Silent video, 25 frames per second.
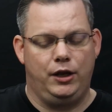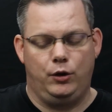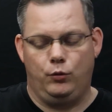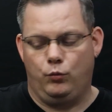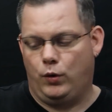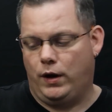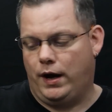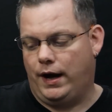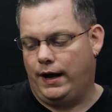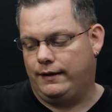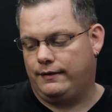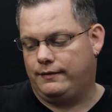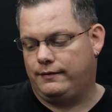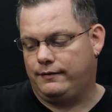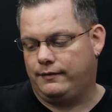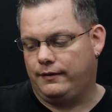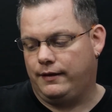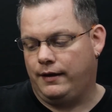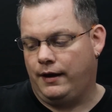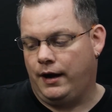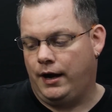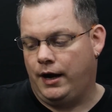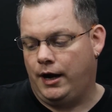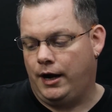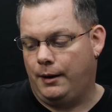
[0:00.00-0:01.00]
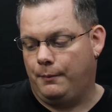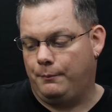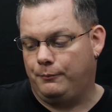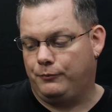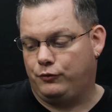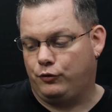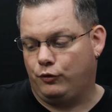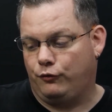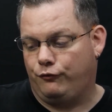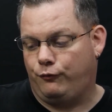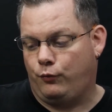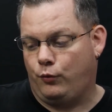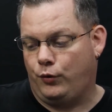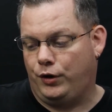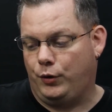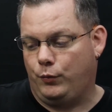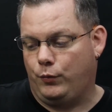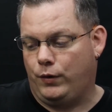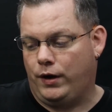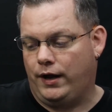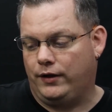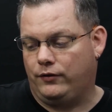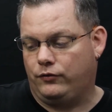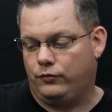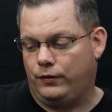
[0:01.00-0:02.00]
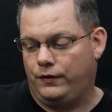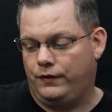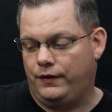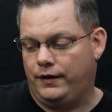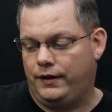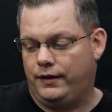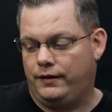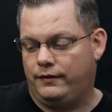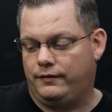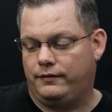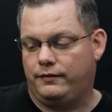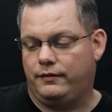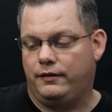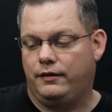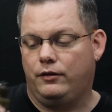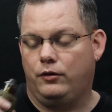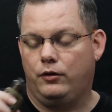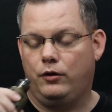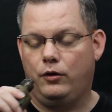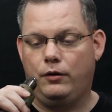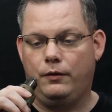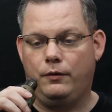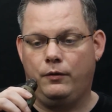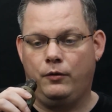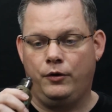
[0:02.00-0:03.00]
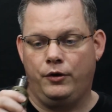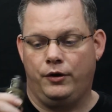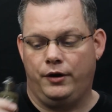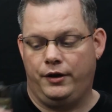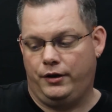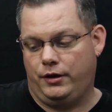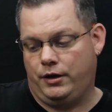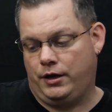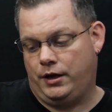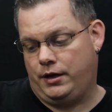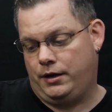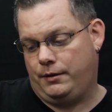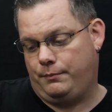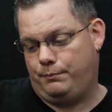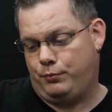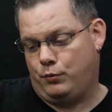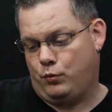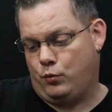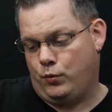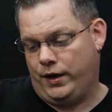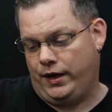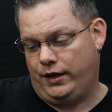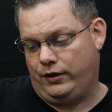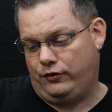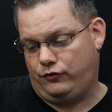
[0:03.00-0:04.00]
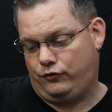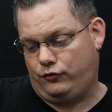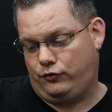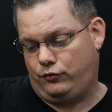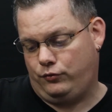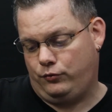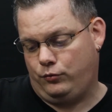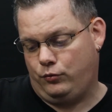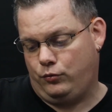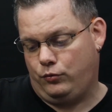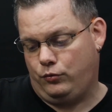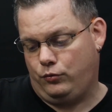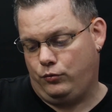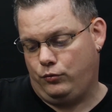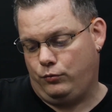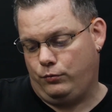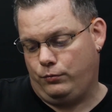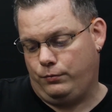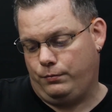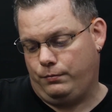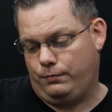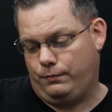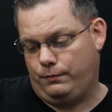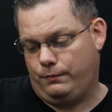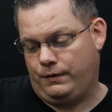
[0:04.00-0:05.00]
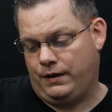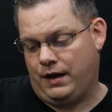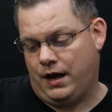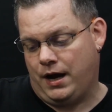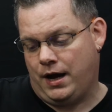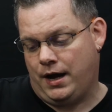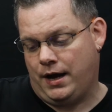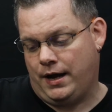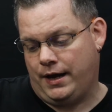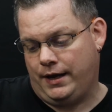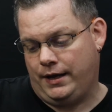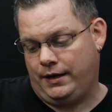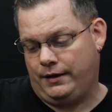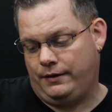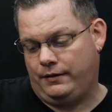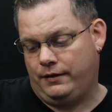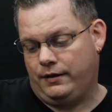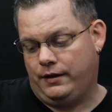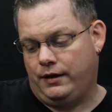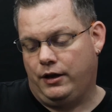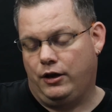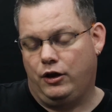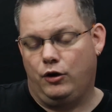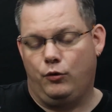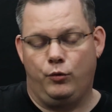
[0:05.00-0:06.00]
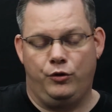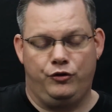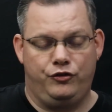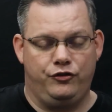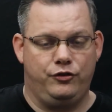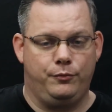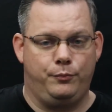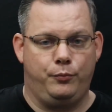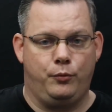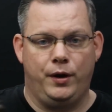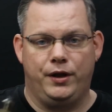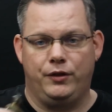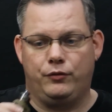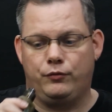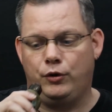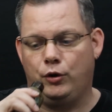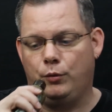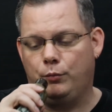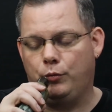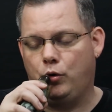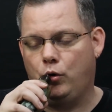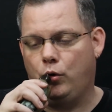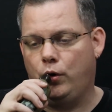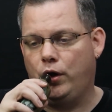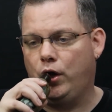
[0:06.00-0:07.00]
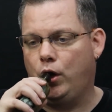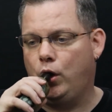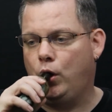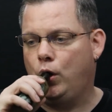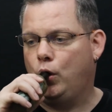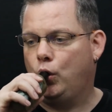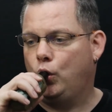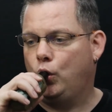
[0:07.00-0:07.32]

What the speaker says: watts. So 40 watts on this, on a 0.29, which is a 0.3 ohm coil.